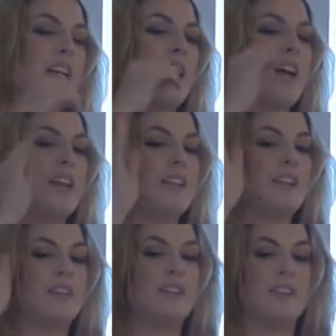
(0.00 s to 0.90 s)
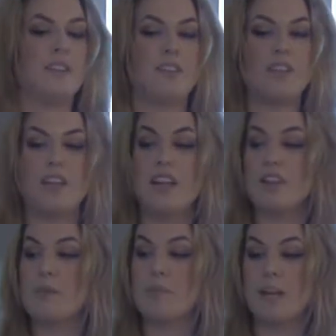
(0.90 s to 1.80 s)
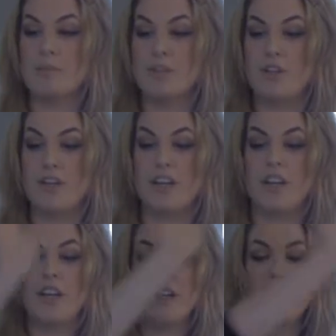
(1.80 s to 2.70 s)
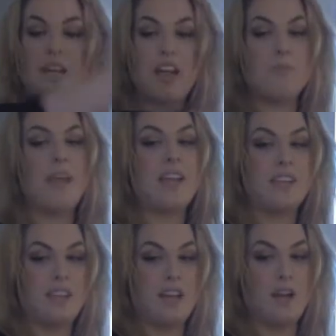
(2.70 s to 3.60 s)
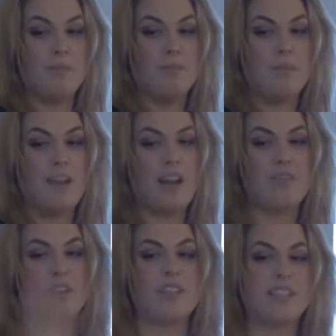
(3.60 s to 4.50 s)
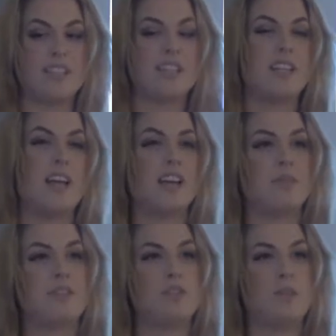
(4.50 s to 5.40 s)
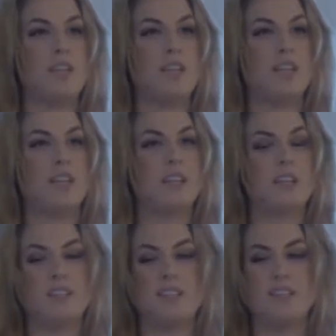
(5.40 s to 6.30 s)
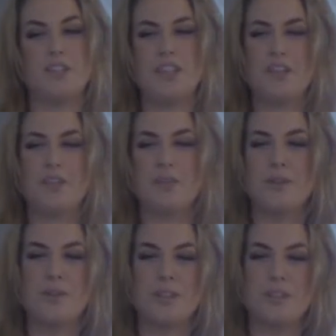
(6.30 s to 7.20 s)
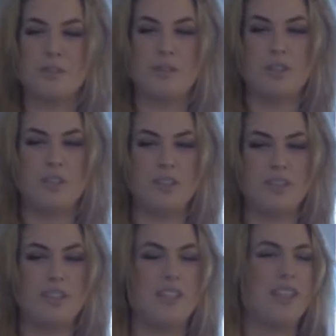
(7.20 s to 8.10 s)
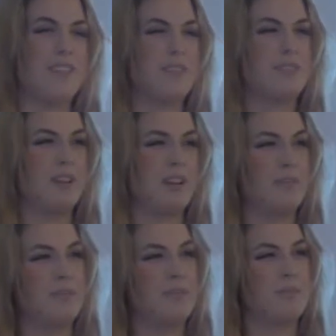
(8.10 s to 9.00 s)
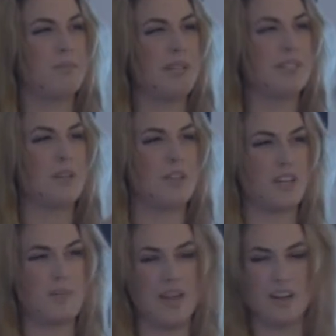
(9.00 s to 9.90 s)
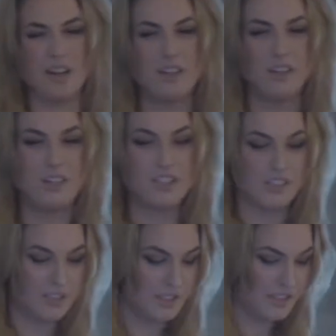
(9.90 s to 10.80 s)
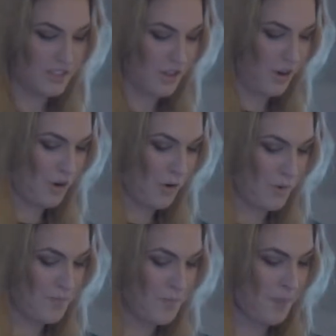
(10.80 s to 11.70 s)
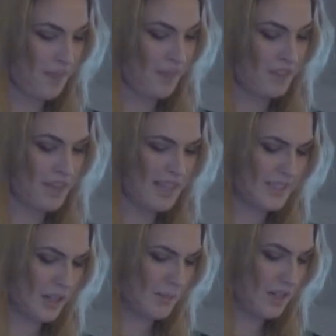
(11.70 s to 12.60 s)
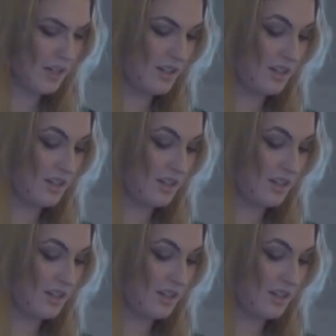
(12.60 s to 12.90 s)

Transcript: and looking at them on my computer and painting them. And I felt a disconnect between looking through this computer to get um, my subject matter. So that summer